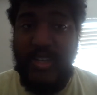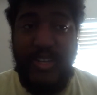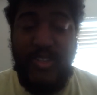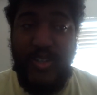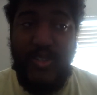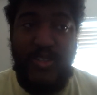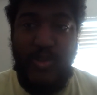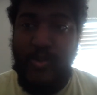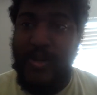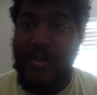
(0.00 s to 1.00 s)
That is also
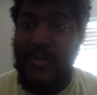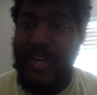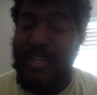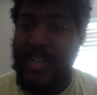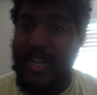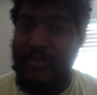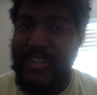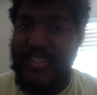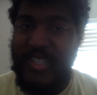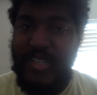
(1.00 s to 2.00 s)
where I find a lot of my
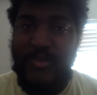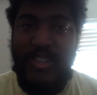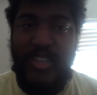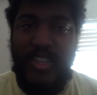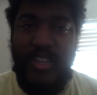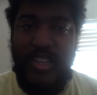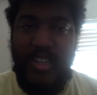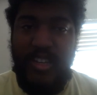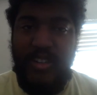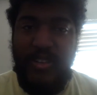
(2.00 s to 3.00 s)
stuff,
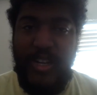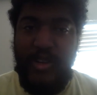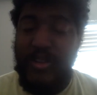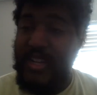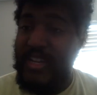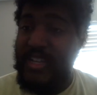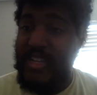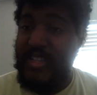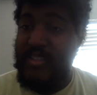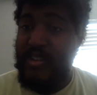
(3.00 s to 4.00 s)
you know, here that I
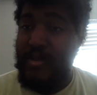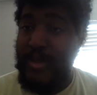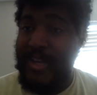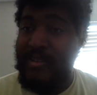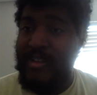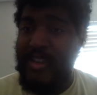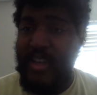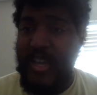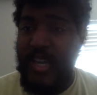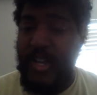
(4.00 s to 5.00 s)
get to talk about
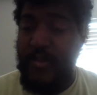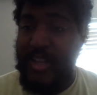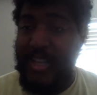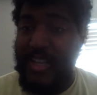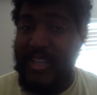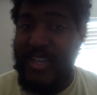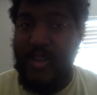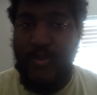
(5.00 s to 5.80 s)
and everything like that.